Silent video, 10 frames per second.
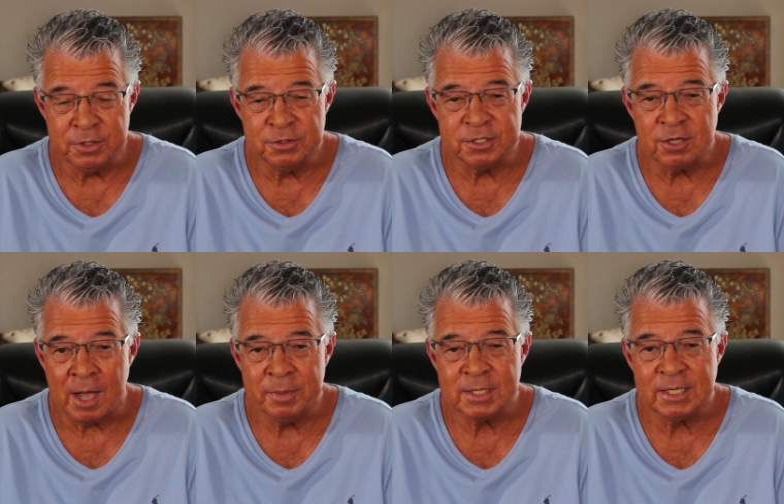you use it
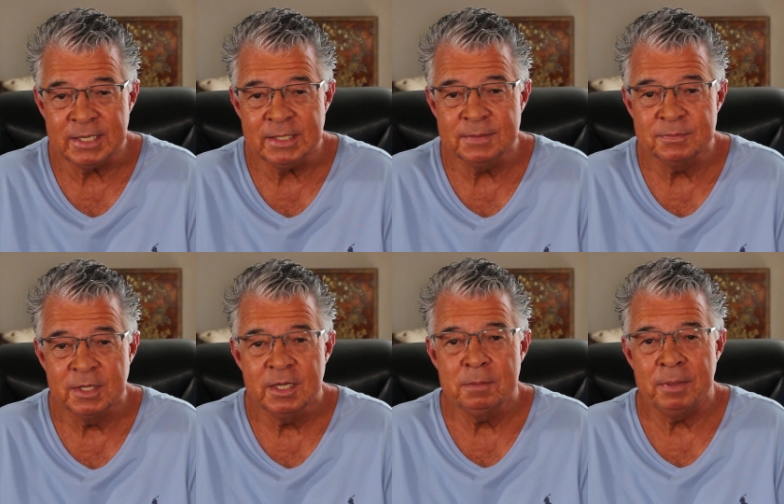topically,
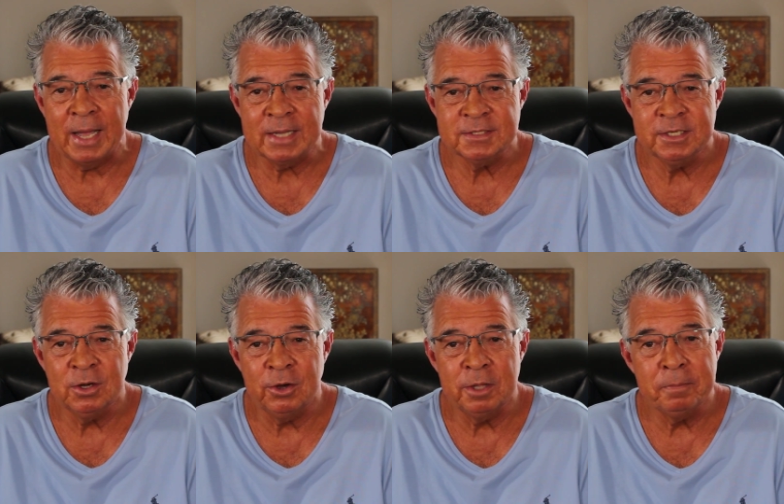blackseed
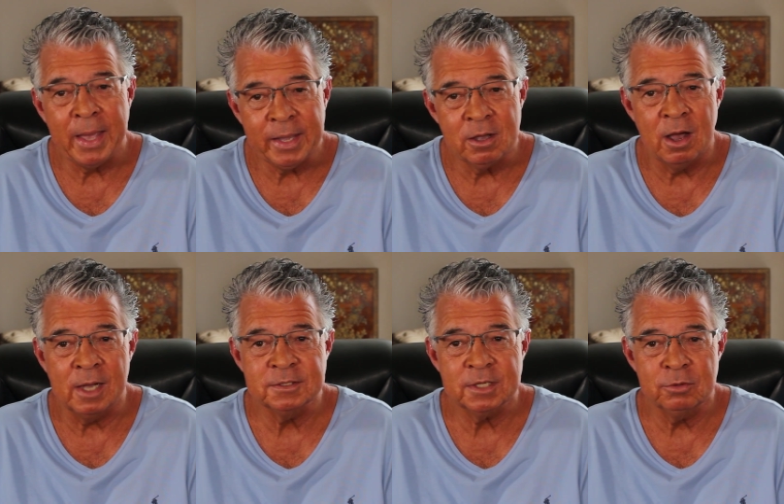oil may
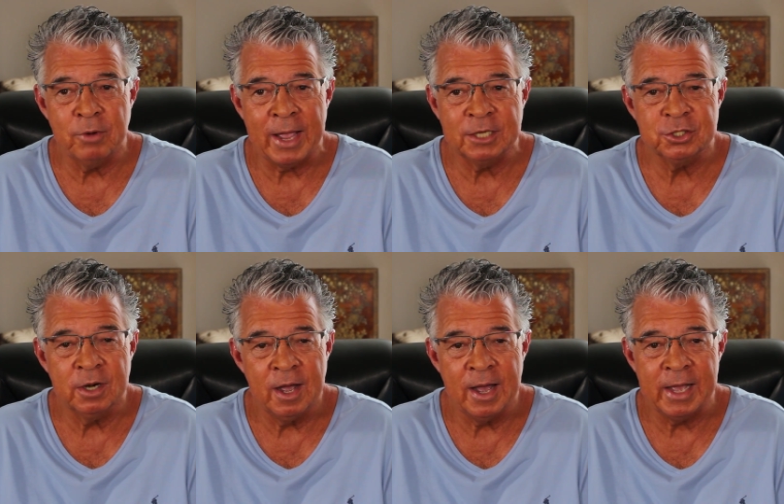cause a rash or
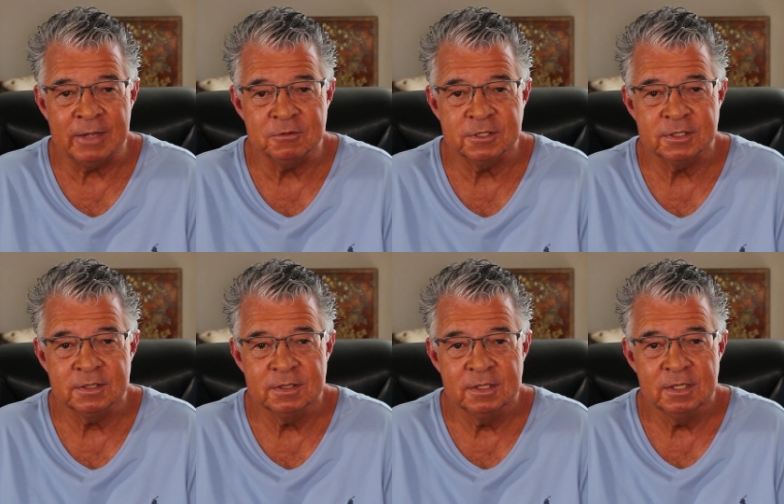hives,
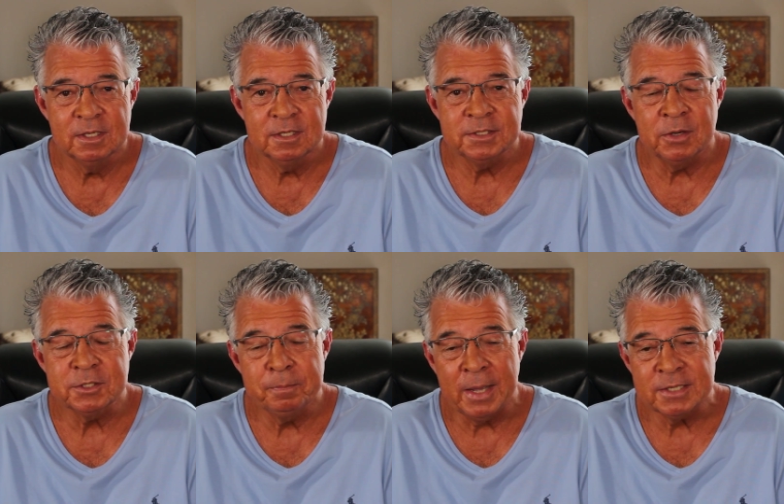so
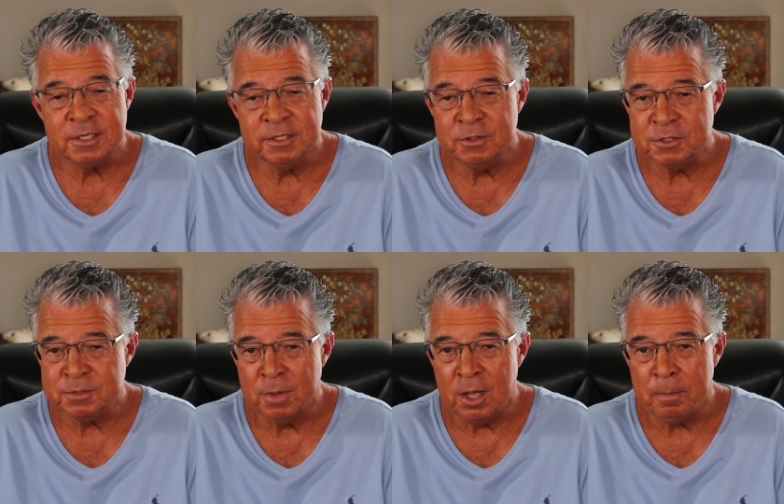it's best to do a
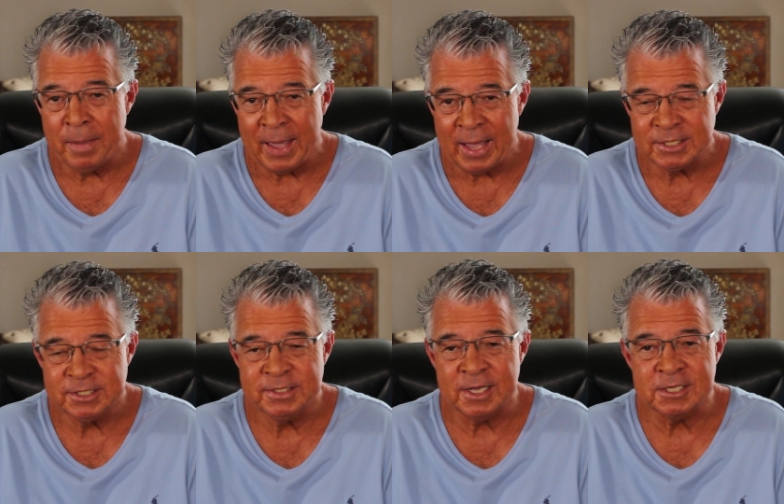small
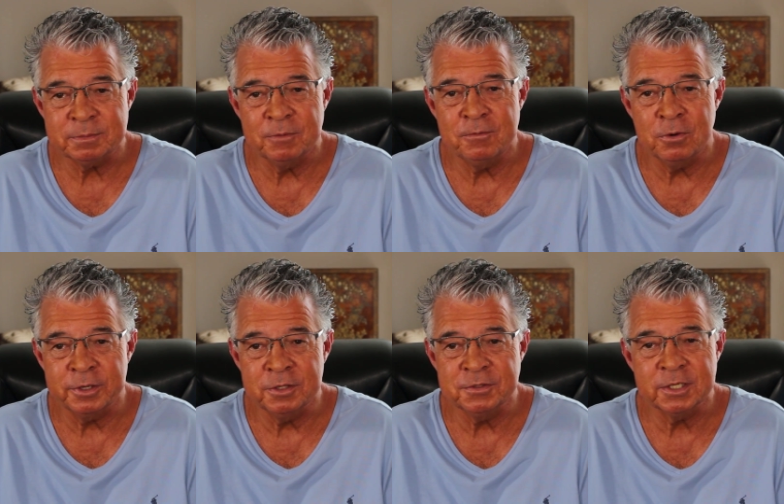patch test before
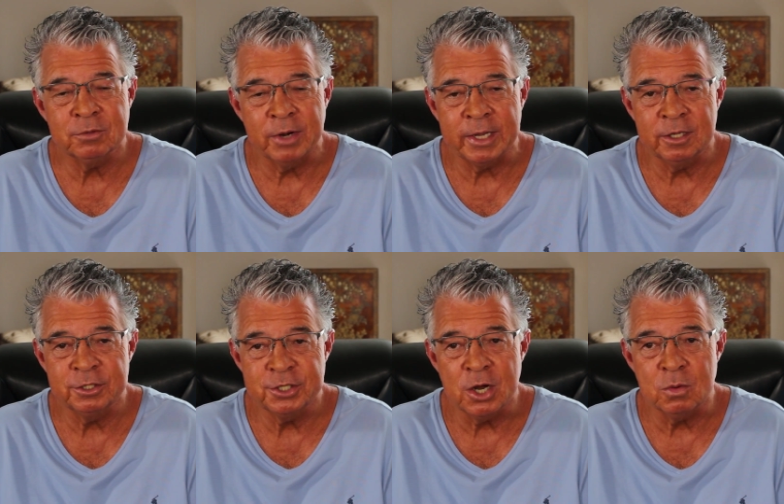using a regular
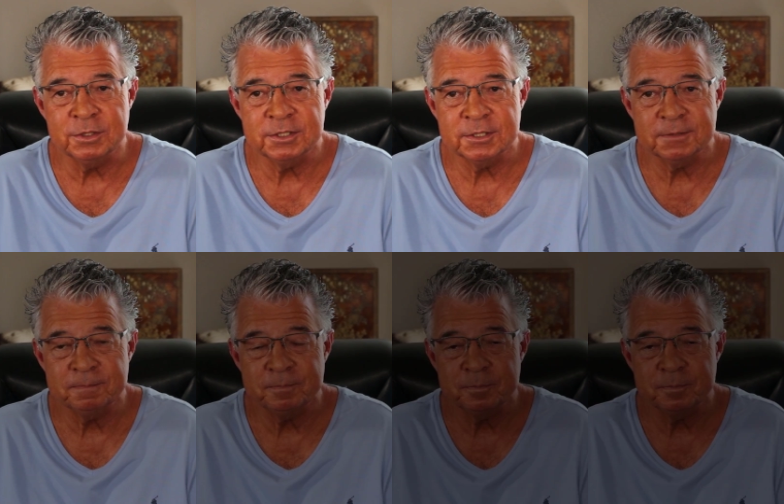dose.